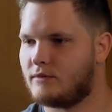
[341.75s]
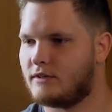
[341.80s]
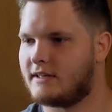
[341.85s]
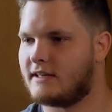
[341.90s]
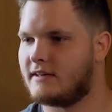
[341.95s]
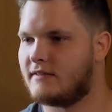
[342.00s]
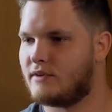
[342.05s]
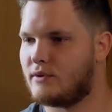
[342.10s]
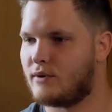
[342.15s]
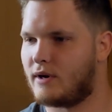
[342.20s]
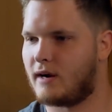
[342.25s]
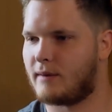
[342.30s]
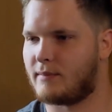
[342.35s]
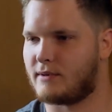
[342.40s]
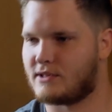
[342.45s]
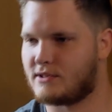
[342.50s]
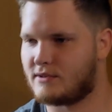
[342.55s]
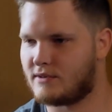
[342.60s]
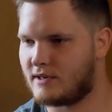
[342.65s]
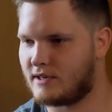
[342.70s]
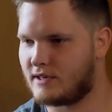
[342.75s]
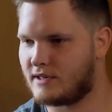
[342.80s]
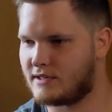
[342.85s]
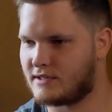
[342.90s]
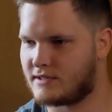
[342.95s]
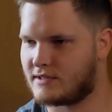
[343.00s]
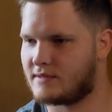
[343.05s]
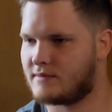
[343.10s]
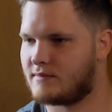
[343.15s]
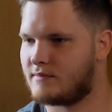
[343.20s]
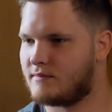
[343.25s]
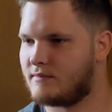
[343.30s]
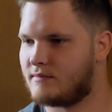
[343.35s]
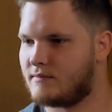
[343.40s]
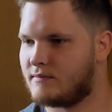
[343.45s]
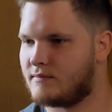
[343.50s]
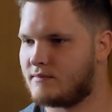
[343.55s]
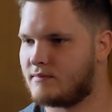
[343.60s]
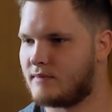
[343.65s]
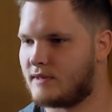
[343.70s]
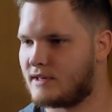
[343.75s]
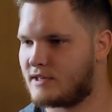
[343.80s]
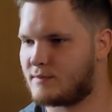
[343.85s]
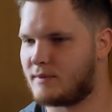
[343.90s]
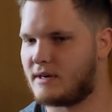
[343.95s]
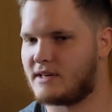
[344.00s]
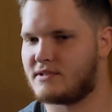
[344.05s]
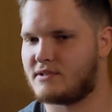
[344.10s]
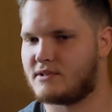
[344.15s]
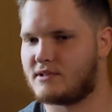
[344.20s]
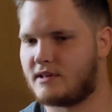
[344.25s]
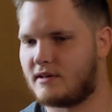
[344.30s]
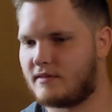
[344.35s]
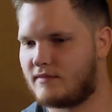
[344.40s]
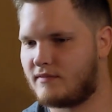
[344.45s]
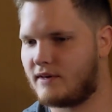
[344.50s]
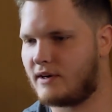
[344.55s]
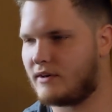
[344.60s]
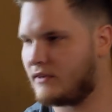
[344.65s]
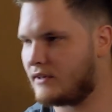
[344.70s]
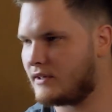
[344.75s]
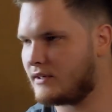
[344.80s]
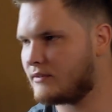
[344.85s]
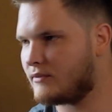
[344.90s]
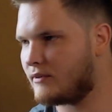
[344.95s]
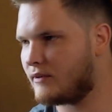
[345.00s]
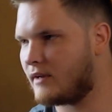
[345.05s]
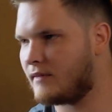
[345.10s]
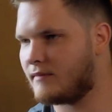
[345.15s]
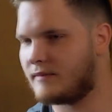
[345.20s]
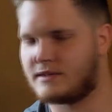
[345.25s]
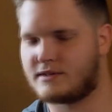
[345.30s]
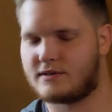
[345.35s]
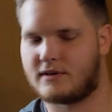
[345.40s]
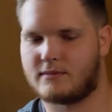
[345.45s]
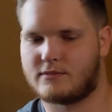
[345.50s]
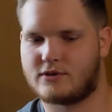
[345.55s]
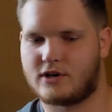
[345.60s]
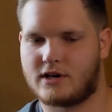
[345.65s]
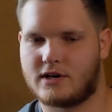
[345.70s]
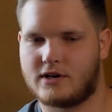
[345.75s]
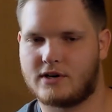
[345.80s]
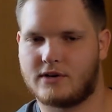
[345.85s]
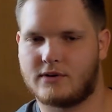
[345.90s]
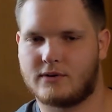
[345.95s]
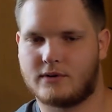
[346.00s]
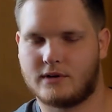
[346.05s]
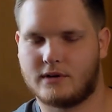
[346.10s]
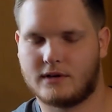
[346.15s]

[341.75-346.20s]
give you an opportunity to just express yourself fairly, right? That's what I'm trying to do.